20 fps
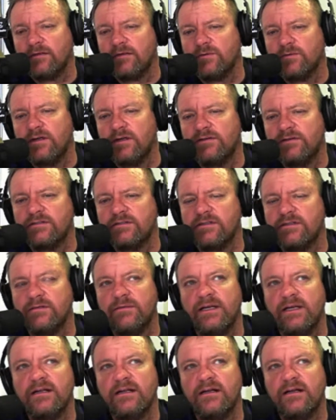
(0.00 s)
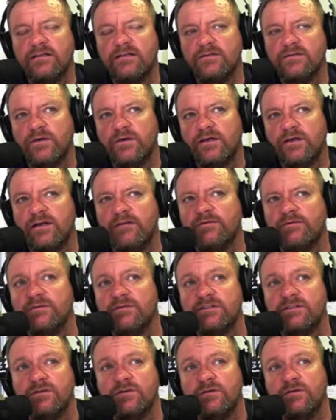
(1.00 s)
That's what interested me, and I just wondered if it
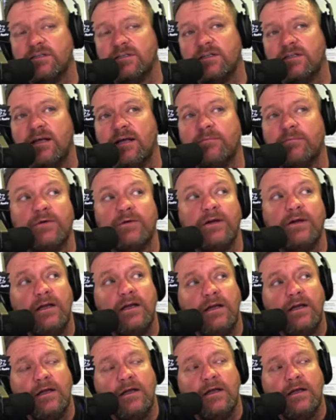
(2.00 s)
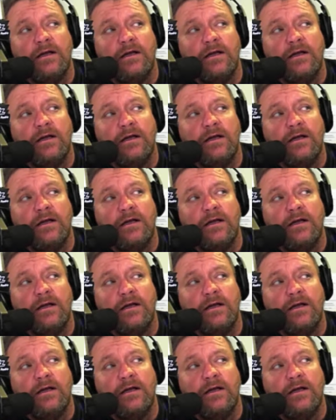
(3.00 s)
was Stormers at that point.